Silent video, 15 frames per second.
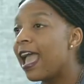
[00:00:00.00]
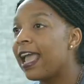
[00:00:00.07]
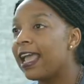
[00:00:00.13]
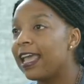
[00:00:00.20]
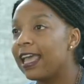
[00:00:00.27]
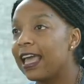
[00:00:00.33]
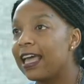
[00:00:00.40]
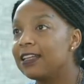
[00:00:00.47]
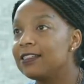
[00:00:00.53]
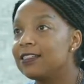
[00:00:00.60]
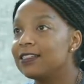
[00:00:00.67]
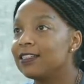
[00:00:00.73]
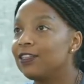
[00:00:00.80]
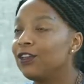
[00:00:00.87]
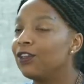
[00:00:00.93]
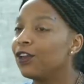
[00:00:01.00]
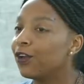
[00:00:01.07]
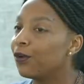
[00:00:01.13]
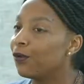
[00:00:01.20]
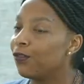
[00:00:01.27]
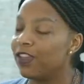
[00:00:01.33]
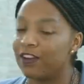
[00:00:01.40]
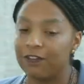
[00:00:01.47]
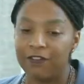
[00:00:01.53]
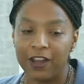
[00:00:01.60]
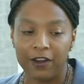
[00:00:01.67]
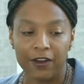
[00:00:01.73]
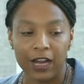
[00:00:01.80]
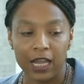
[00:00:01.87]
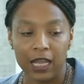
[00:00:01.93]
And, you know, they're
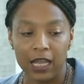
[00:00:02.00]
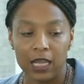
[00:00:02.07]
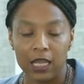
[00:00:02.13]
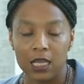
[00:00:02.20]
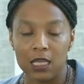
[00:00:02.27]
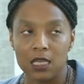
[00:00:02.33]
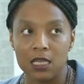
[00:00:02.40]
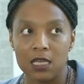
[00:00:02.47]
very,